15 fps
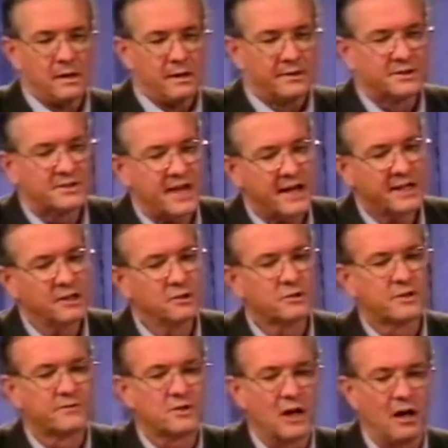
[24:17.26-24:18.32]
The second use
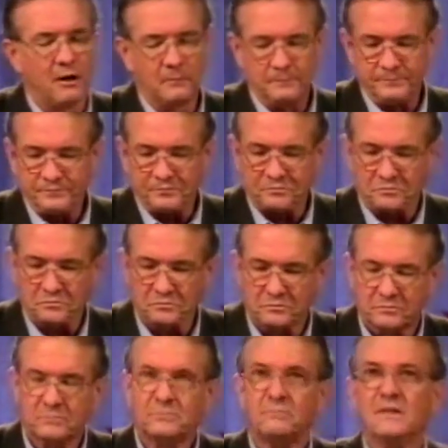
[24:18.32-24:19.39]
of salt
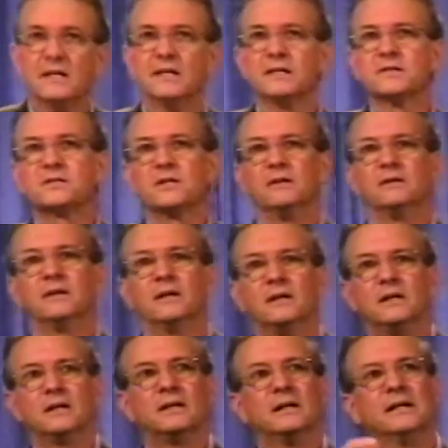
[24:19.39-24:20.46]
is,
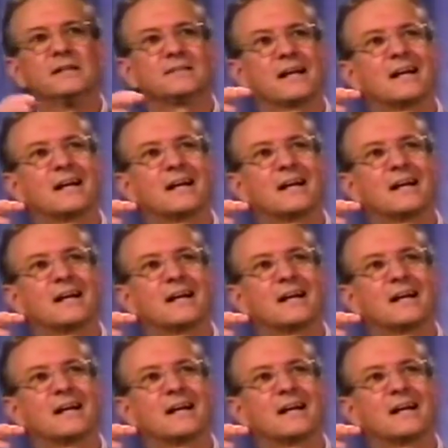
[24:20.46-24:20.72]
is a